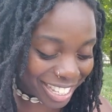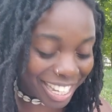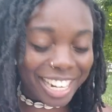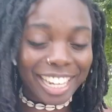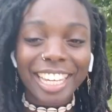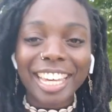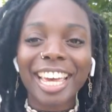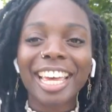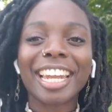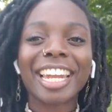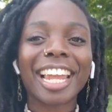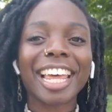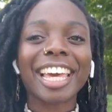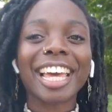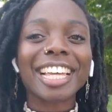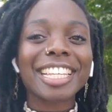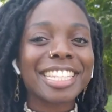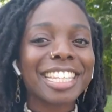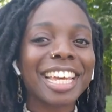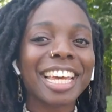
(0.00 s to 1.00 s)
And again, like
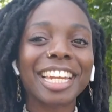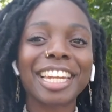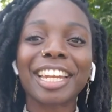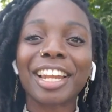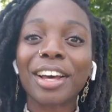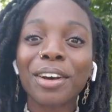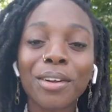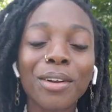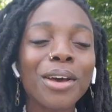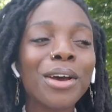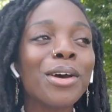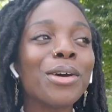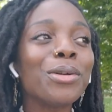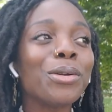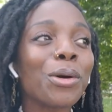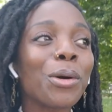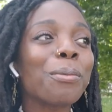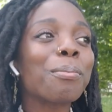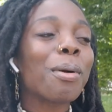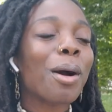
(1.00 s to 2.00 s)
I said,
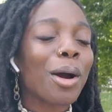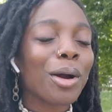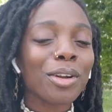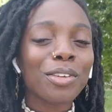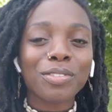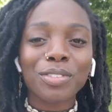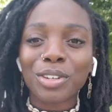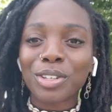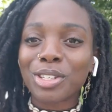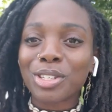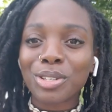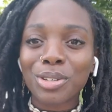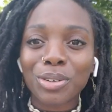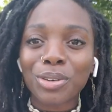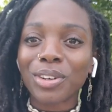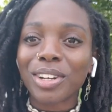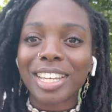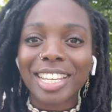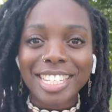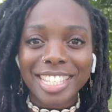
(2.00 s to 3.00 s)
no part of your
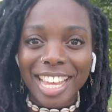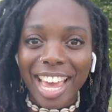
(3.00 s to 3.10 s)
story is